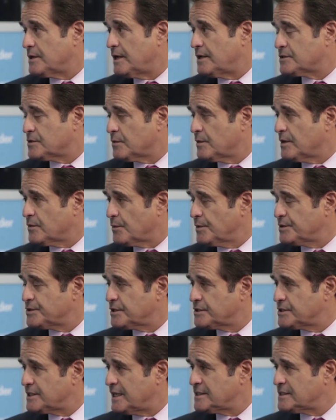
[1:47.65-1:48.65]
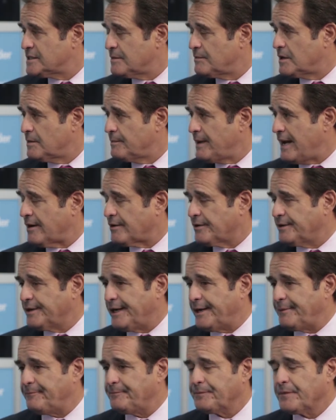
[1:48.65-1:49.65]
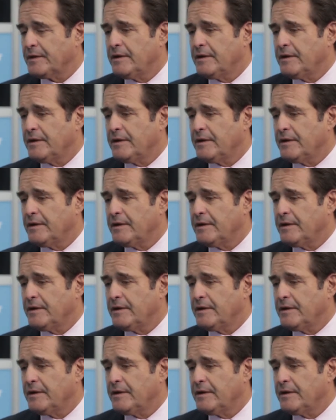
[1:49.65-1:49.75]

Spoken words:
as to whether we should send somebody back or not.